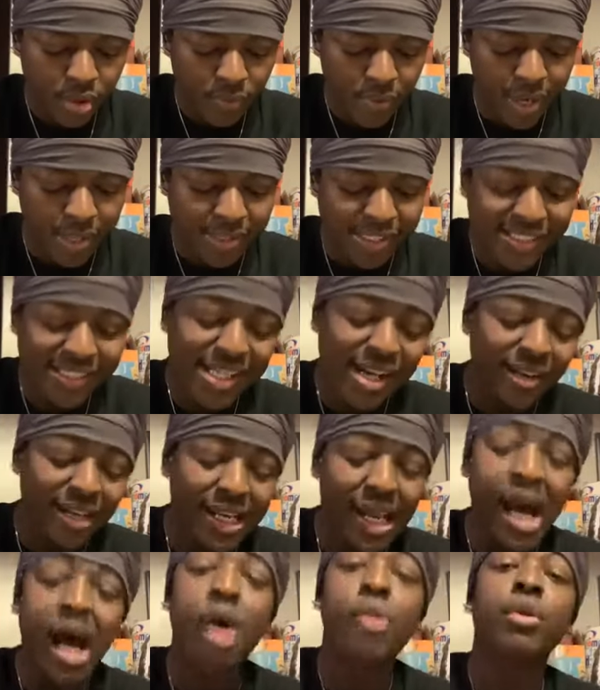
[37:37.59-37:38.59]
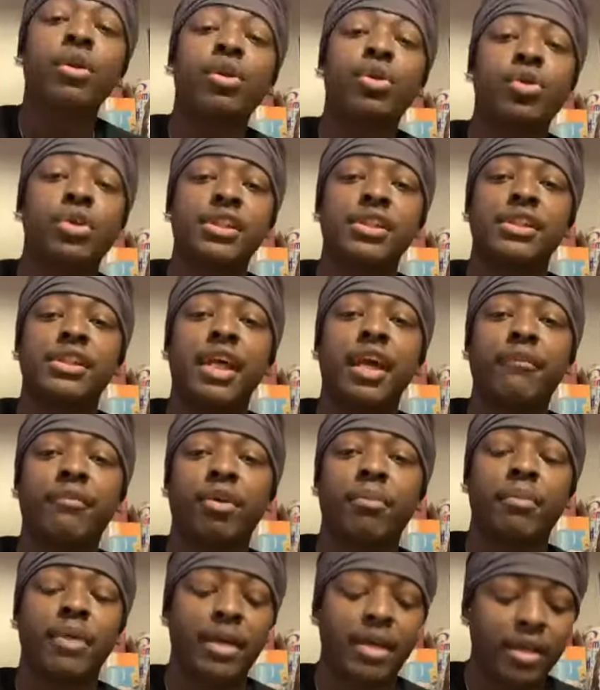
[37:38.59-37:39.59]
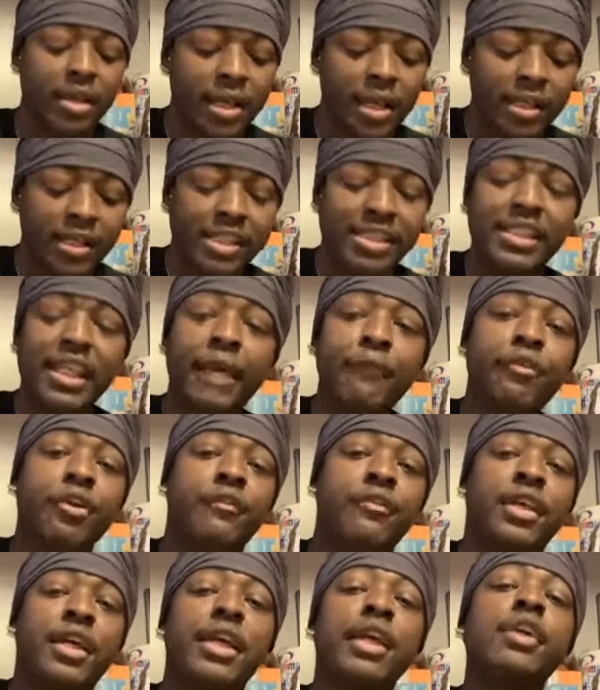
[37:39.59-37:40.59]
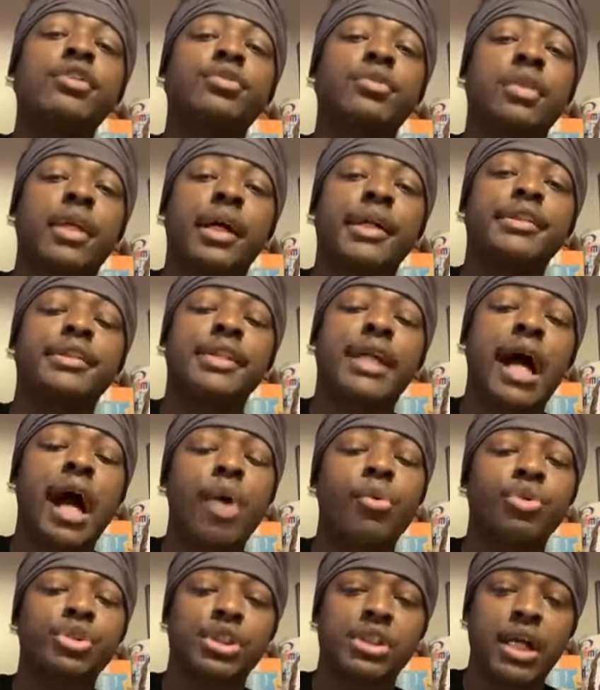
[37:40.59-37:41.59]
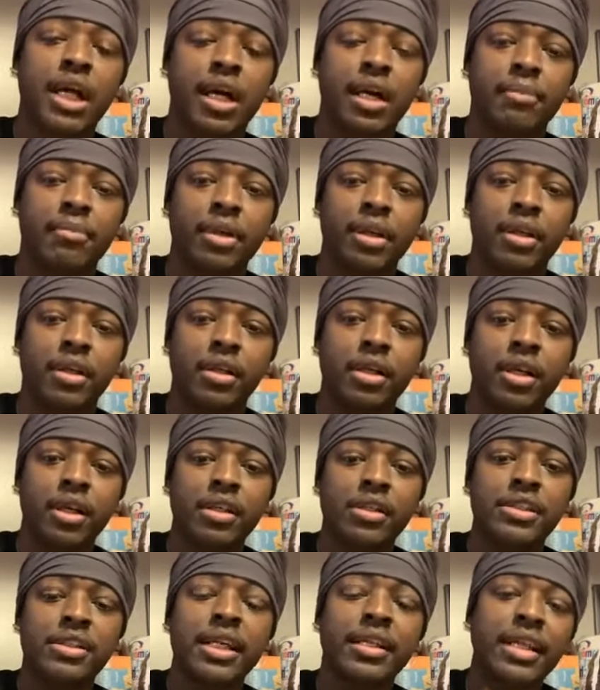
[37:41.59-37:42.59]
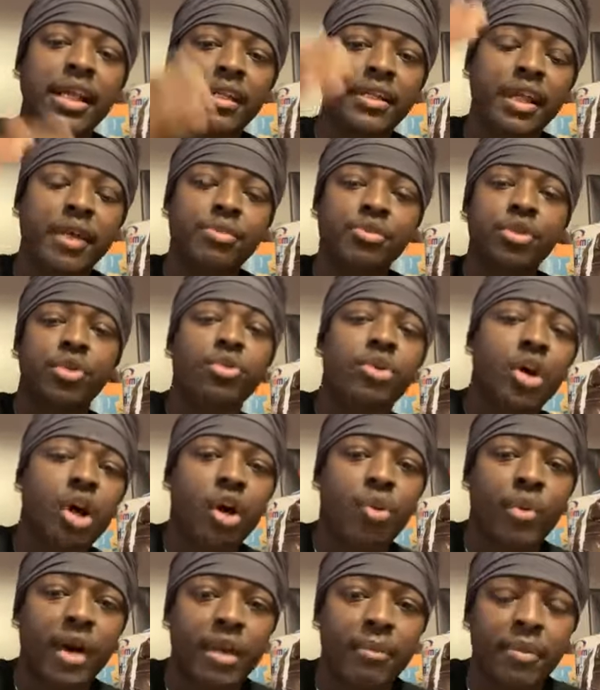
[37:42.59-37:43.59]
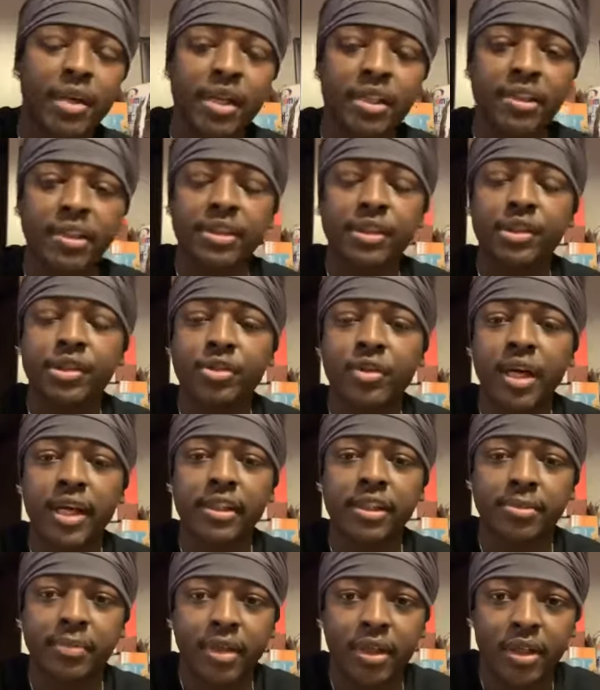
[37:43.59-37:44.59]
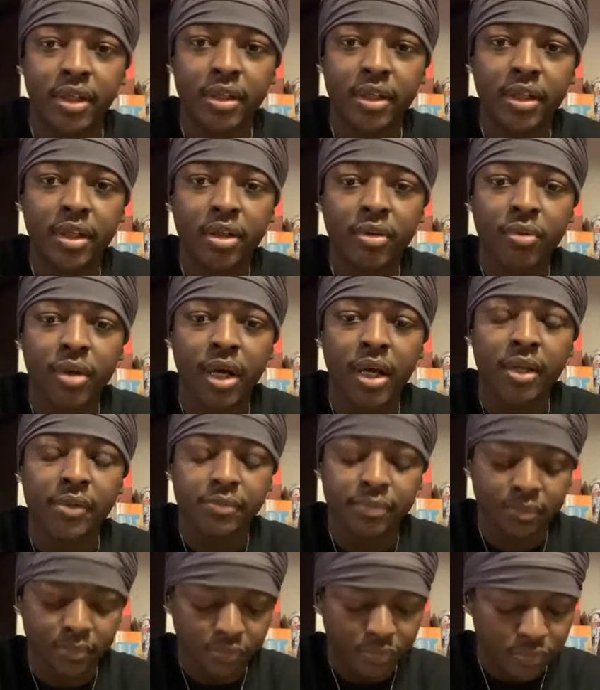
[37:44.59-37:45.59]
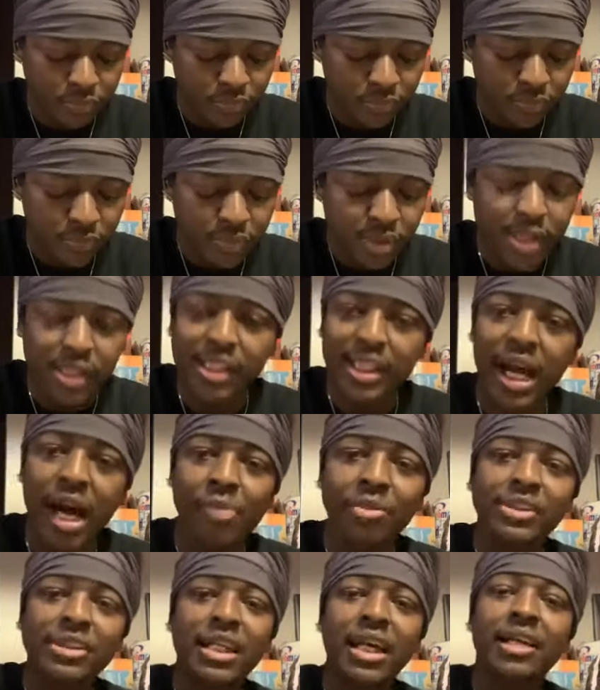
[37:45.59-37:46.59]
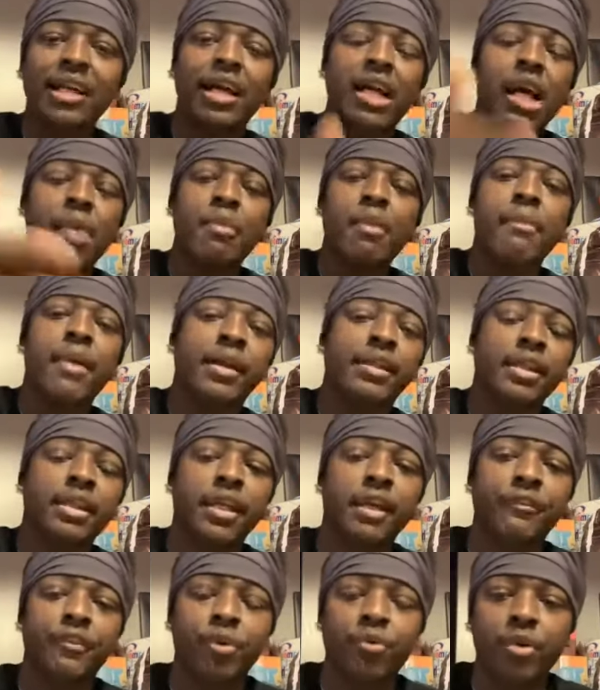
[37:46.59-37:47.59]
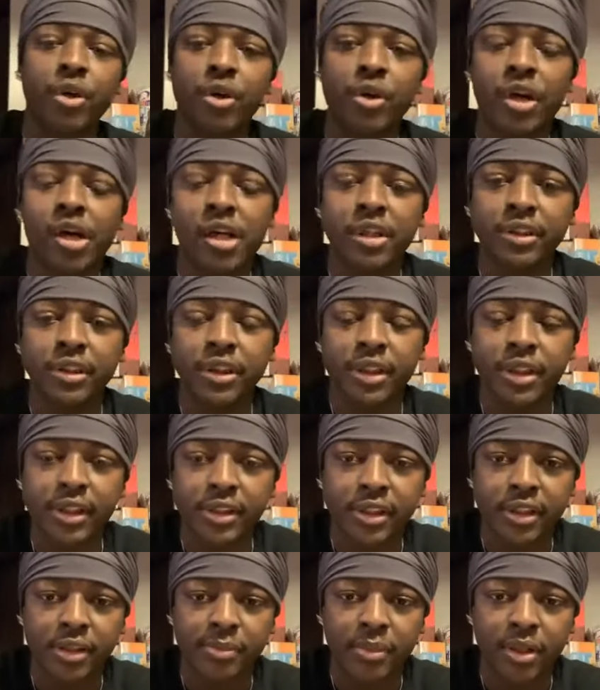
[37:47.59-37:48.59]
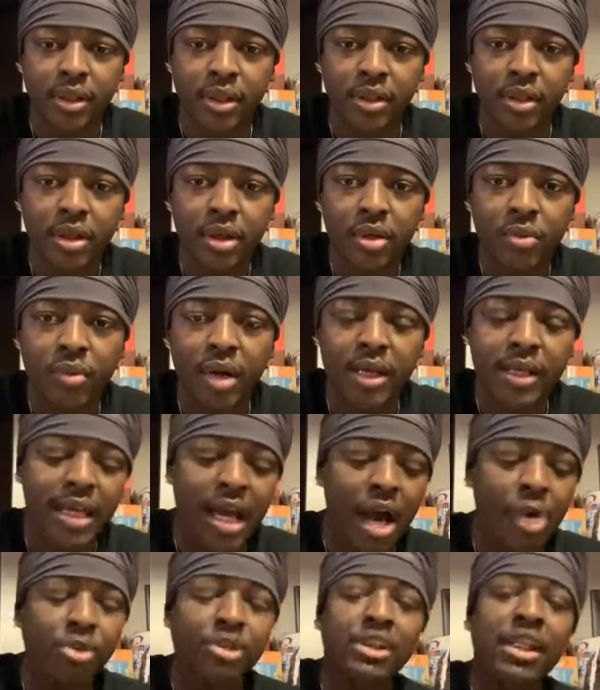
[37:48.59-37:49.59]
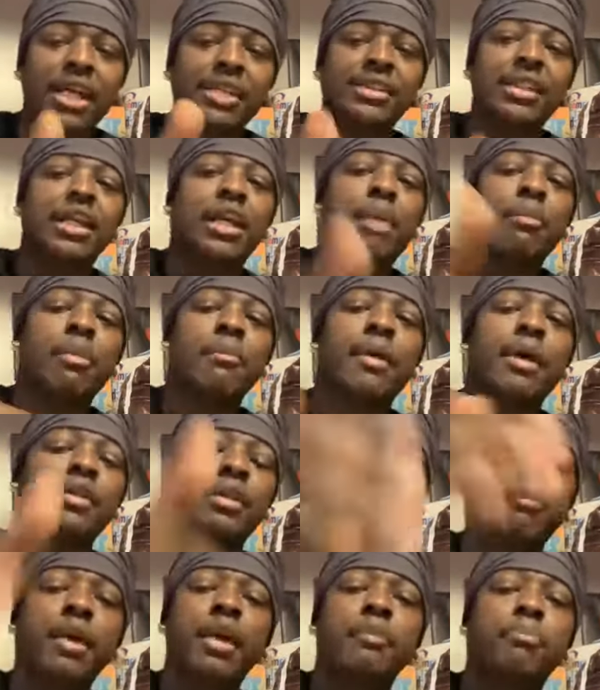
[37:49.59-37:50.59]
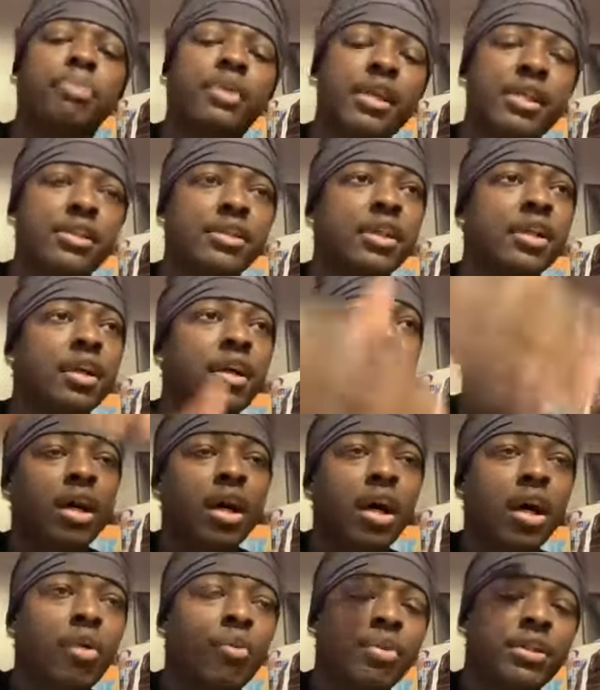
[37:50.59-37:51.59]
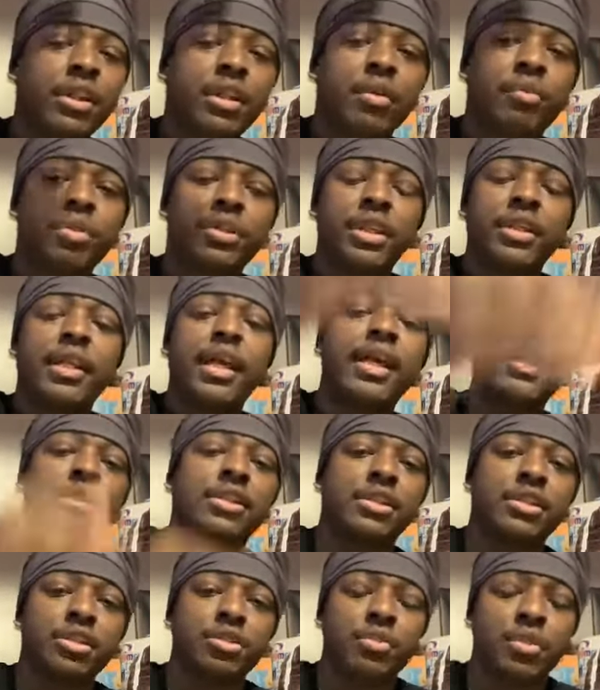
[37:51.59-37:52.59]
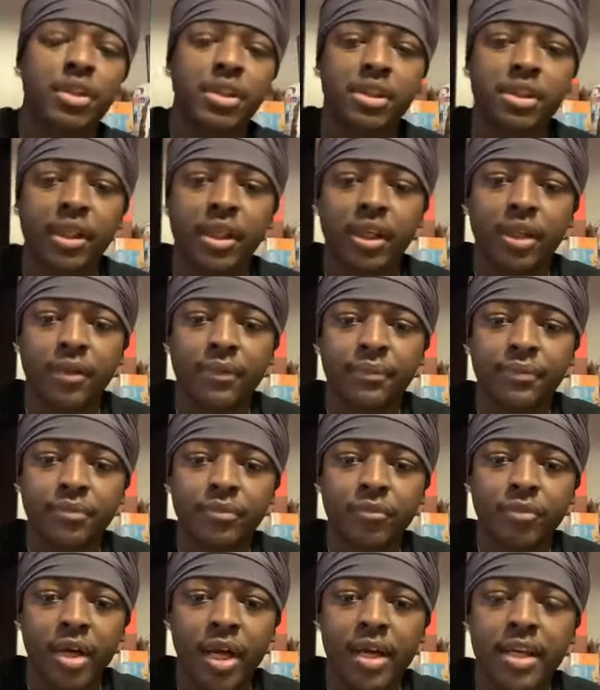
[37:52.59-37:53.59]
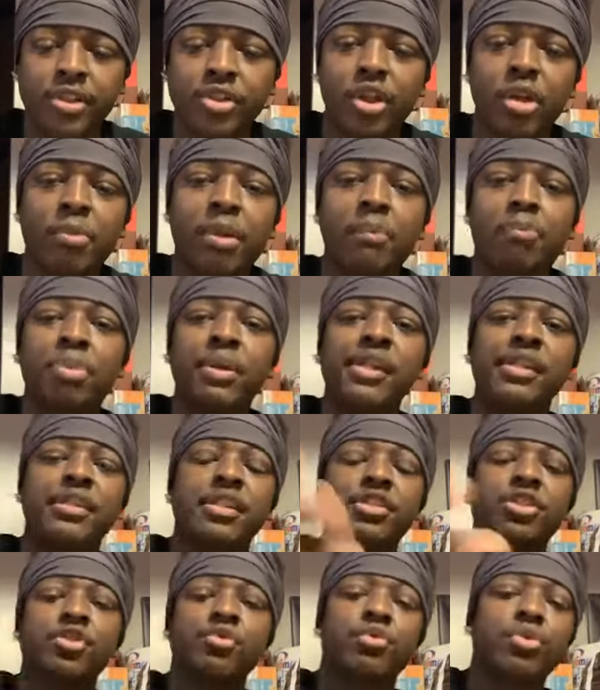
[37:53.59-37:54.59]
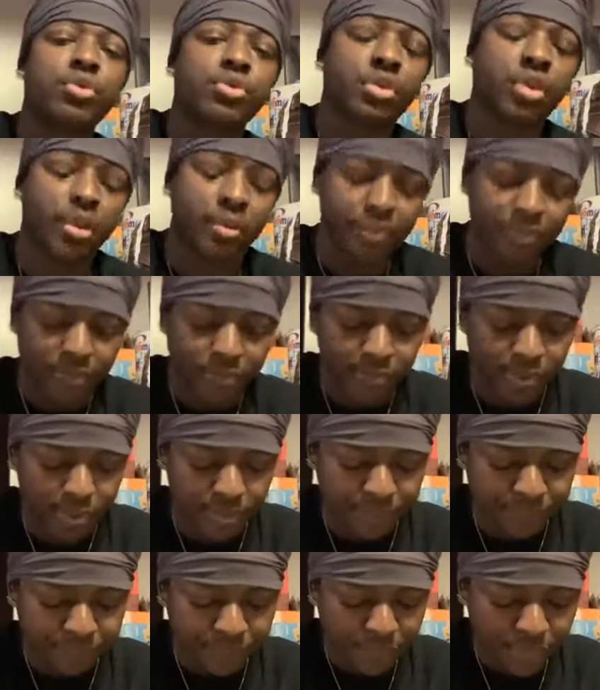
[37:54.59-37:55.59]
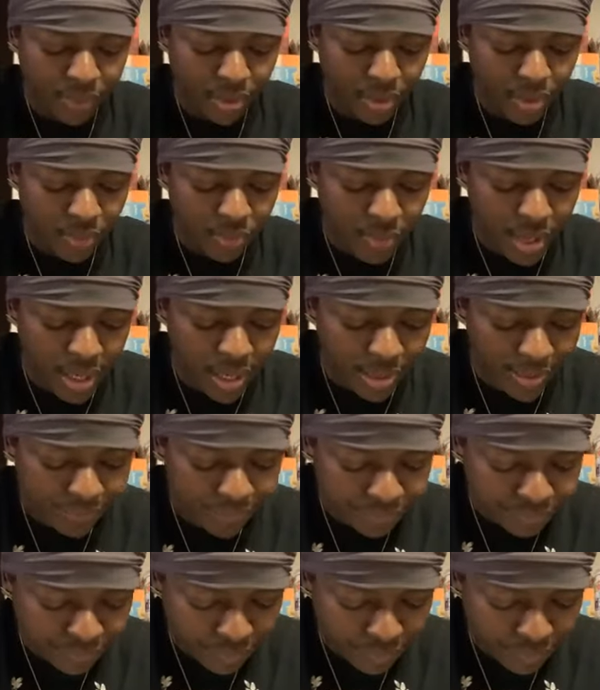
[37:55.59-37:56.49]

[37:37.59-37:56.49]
Right? This sounds like our Lord and Savior, man. The Savior of the Israelites, Yahawashi, man. It's not that damn so-called white man, Jesus Christ, man. Right? Yahawashi not coming back to give the real hugs and kisses, man. Right? Yahawashi is not coming back to make peace uh, with the with the nations. You understand? right? It's going to be peace in Jerusalem, man, right?